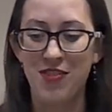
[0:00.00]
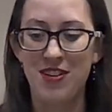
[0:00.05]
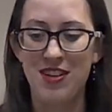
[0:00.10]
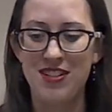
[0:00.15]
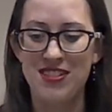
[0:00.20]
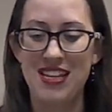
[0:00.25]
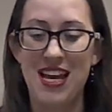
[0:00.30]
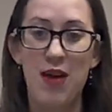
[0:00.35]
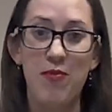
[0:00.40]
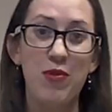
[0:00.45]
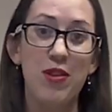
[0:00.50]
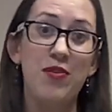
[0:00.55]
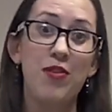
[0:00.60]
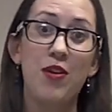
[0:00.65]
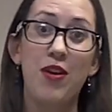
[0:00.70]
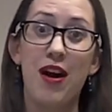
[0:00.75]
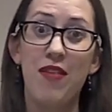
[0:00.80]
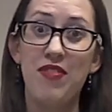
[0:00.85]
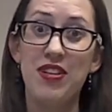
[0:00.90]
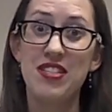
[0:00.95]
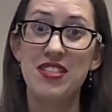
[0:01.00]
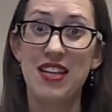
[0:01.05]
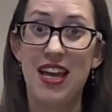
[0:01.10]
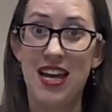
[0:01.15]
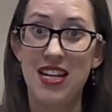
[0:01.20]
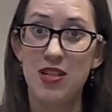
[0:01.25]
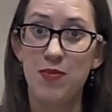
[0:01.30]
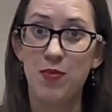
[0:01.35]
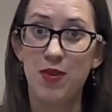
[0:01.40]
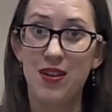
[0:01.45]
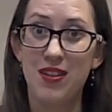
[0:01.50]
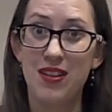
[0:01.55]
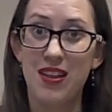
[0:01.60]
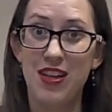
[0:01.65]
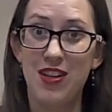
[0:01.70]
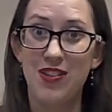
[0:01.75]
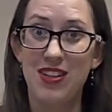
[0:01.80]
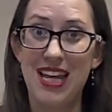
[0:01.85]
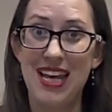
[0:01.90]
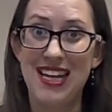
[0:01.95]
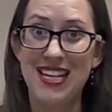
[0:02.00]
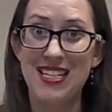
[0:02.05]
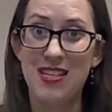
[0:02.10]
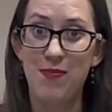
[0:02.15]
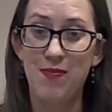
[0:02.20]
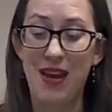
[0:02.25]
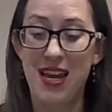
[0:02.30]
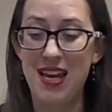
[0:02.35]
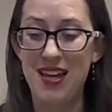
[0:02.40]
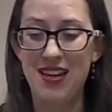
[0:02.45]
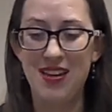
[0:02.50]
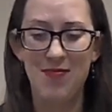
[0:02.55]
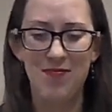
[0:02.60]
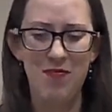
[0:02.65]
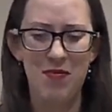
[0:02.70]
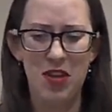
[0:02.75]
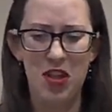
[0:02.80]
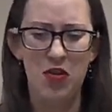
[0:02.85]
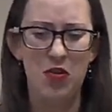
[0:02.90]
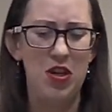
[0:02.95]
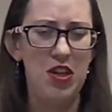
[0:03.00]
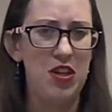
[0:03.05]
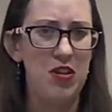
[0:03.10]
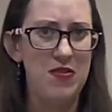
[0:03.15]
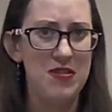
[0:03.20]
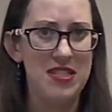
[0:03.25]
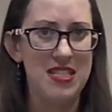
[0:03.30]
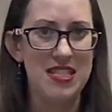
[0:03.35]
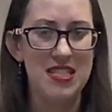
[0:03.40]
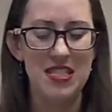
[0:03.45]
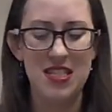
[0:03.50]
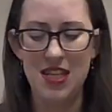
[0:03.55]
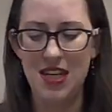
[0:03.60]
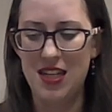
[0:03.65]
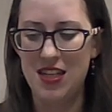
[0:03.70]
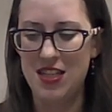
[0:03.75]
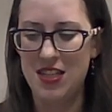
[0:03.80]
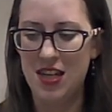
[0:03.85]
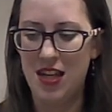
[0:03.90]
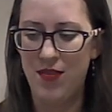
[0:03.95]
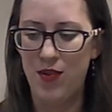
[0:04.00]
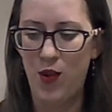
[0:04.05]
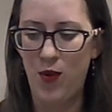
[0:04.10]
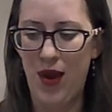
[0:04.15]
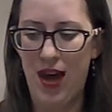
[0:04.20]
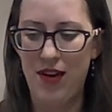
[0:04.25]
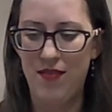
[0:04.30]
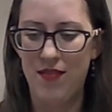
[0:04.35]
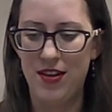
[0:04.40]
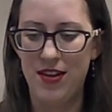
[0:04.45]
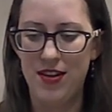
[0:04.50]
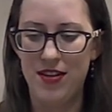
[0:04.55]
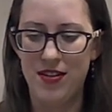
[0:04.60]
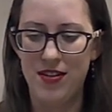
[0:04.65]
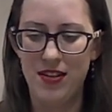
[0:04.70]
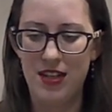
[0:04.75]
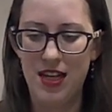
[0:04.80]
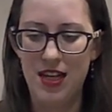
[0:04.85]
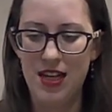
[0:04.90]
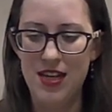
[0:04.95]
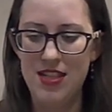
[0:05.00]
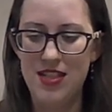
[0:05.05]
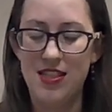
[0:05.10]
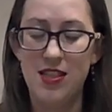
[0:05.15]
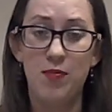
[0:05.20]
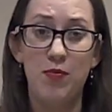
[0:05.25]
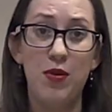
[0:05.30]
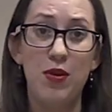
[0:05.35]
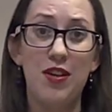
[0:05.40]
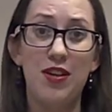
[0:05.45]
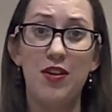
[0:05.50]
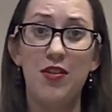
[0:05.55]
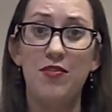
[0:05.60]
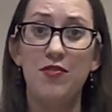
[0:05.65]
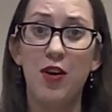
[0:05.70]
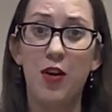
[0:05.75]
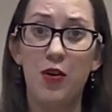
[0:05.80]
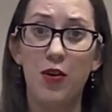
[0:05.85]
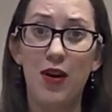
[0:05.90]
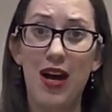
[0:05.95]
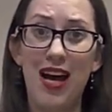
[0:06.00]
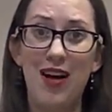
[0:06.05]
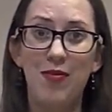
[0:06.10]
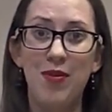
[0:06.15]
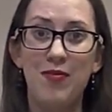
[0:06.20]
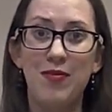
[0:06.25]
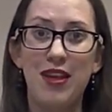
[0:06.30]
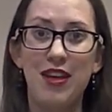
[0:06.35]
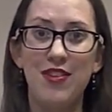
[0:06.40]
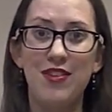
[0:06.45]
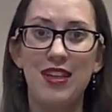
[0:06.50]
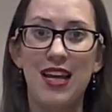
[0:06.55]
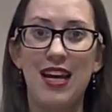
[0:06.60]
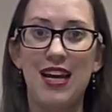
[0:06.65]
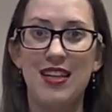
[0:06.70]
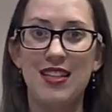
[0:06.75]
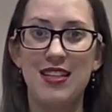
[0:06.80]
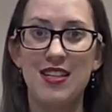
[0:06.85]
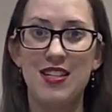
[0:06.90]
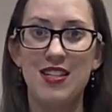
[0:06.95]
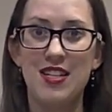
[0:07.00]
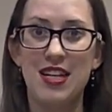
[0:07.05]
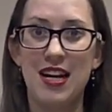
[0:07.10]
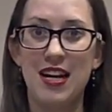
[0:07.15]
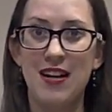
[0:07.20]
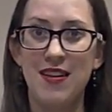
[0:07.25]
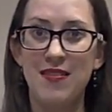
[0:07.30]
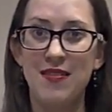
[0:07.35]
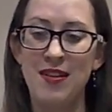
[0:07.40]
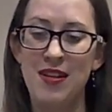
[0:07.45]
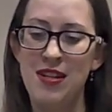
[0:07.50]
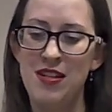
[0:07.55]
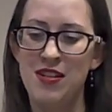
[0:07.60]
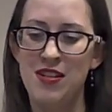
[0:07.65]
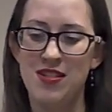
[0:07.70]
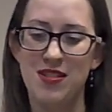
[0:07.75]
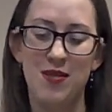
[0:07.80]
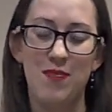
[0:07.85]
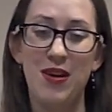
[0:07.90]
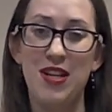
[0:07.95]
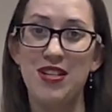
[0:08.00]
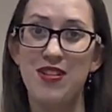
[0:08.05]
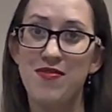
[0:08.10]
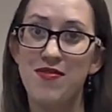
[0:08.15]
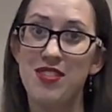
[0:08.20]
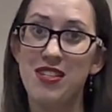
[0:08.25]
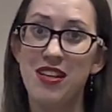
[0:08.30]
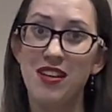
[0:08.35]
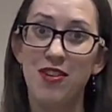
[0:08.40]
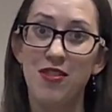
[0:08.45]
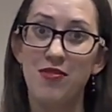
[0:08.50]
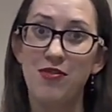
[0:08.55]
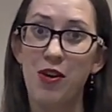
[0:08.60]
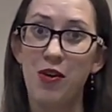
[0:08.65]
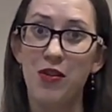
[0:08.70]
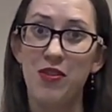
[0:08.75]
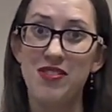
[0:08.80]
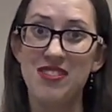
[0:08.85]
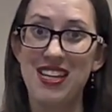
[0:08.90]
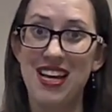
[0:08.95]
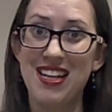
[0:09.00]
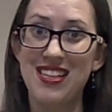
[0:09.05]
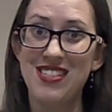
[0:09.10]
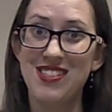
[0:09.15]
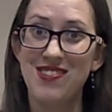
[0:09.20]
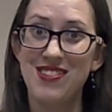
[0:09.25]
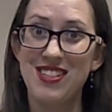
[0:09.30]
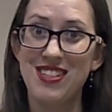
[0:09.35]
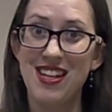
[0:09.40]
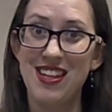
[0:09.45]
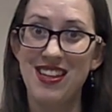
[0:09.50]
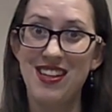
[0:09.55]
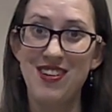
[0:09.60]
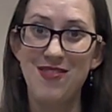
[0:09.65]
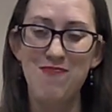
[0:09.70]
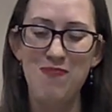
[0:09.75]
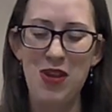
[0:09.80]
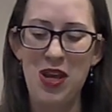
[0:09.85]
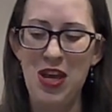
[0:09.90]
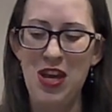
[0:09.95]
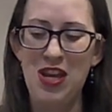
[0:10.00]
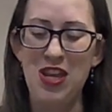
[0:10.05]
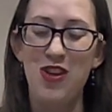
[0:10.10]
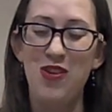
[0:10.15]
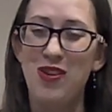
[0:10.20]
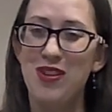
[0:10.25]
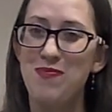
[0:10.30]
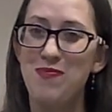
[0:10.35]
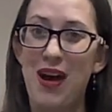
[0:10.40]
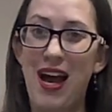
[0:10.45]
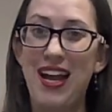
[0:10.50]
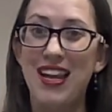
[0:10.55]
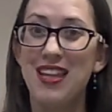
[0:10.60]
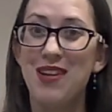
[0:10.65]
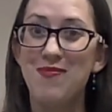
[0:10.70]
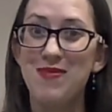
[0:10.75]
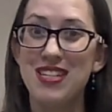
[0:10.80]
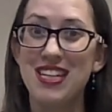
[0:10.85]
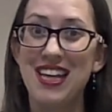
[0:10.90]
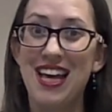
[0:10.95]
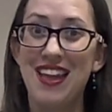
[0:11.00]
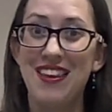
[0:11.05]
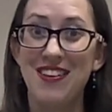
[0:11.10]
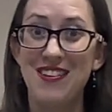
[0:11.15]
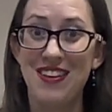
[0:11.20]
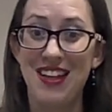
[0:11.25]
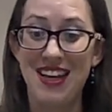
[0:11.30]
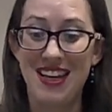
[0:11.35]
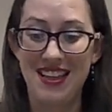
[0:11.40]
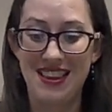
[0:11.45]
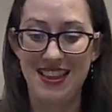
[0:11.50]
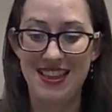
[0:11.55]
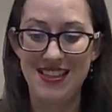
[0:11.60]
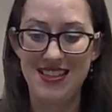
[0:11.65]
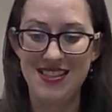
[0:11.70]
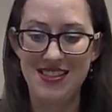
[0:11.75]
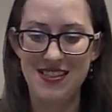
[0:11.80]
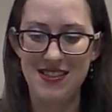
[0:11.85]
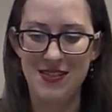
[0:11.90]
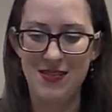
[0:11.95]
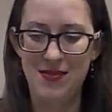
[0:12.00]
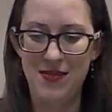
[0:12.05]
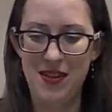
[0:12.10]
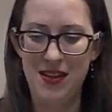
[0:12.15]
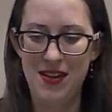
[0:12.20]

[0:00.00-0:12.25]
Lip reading: For example, if you have a sketchbook that you'd like to make, you can use this stitch. If you have a simple little photo album that you'd like to share, just a bunch of single photos next to each other, you can bind them together like this.